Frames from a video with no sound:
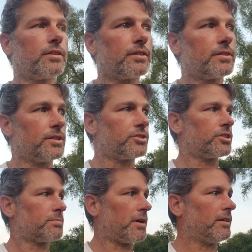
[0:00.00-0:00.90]
This
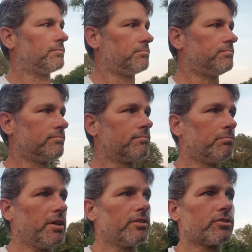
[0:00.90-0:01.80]
just might
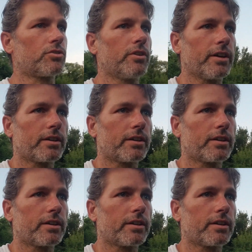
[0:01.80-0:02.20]
be the trick